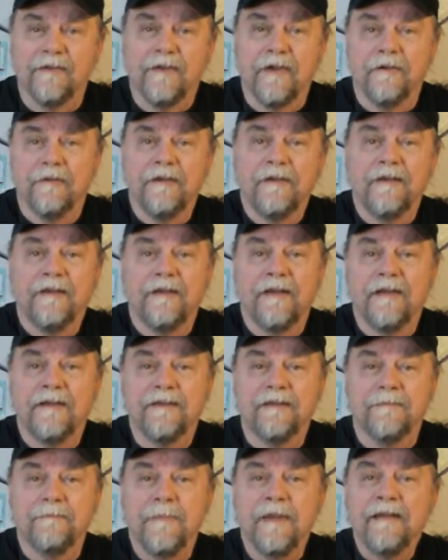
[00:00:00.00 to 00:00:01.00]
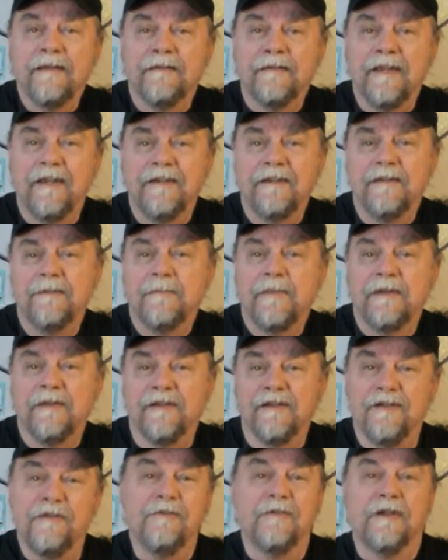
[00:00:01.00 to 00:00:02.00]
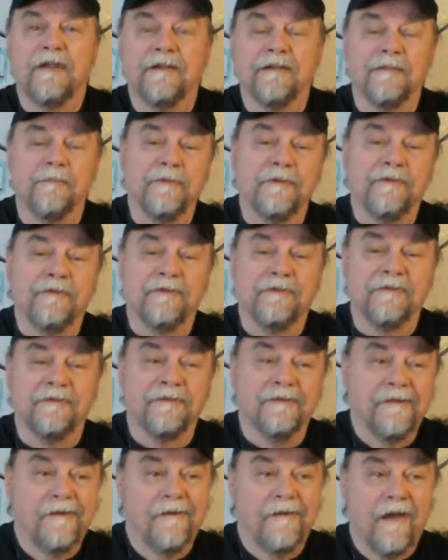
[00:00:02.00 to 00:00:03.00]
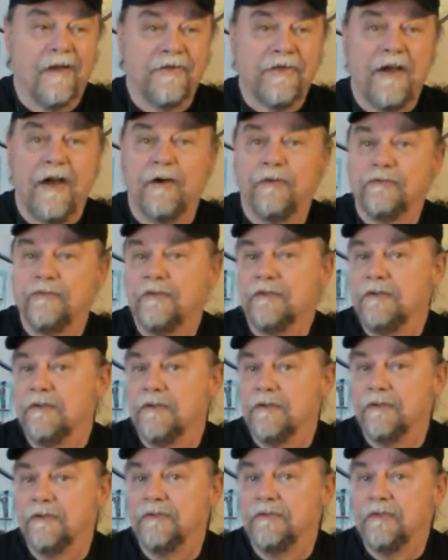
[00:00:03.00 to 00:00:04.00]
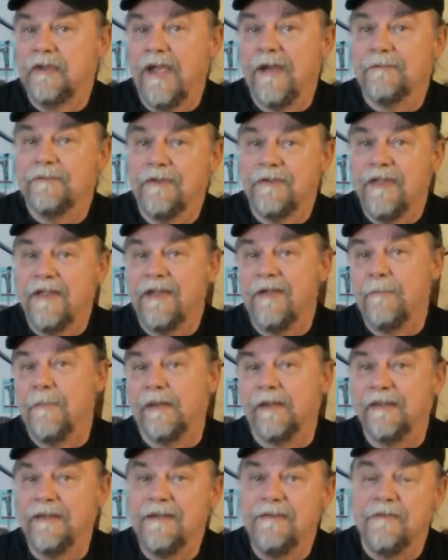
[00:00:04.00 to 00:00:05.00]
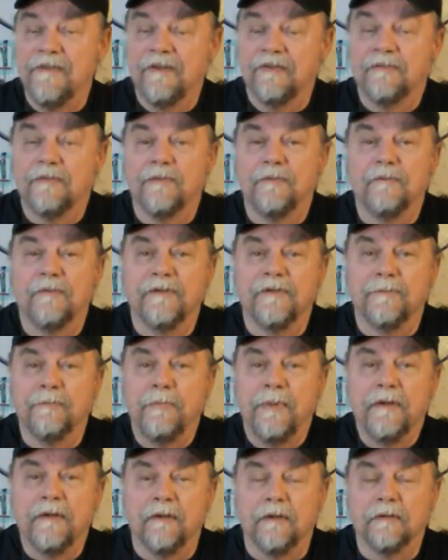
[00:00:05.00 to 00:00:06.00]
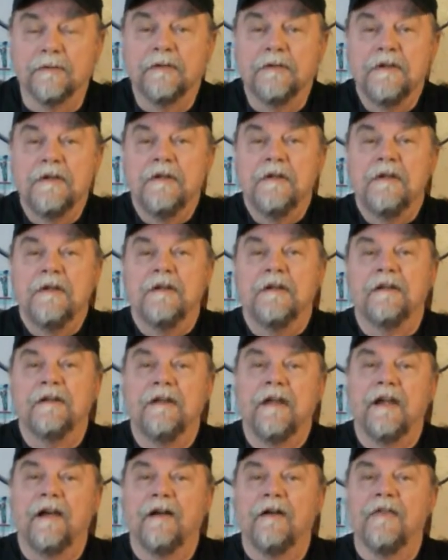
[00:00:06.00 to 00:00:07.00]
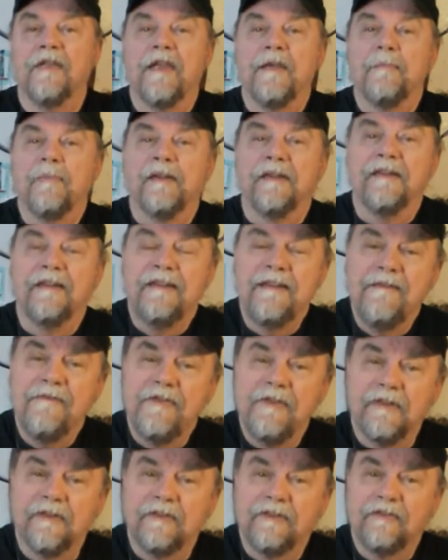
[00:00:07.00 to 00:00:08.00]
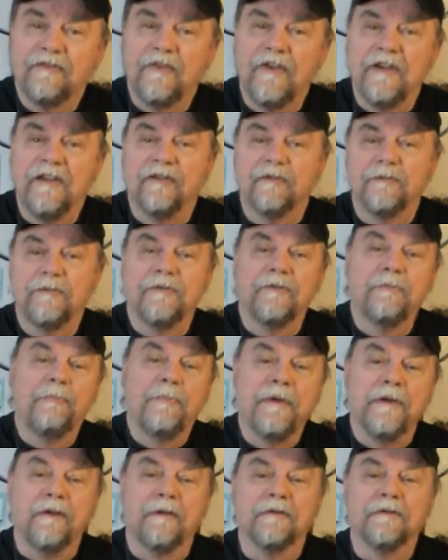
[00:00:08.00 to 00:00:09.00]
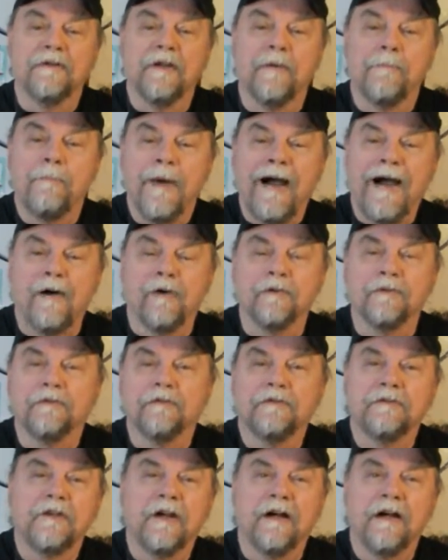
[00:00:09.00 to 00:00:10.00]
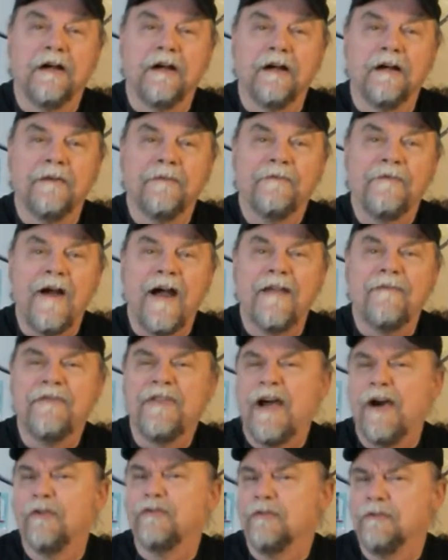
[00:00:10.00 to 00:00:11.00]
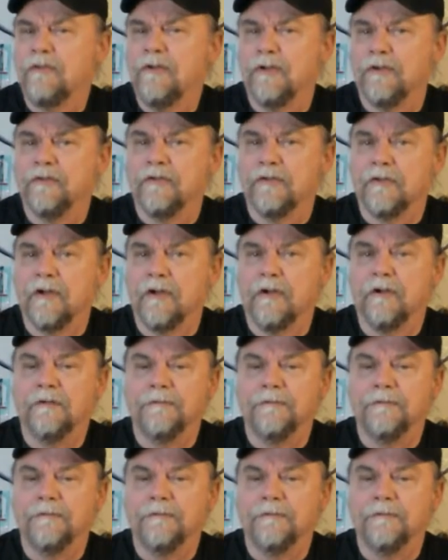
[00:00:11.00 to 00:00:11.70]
They're in the Middle Kingdom and the New Kingdom, which is 1,000 years after they believe this one was built. Now, they believe the Sphinx was built about 5,000 years ago.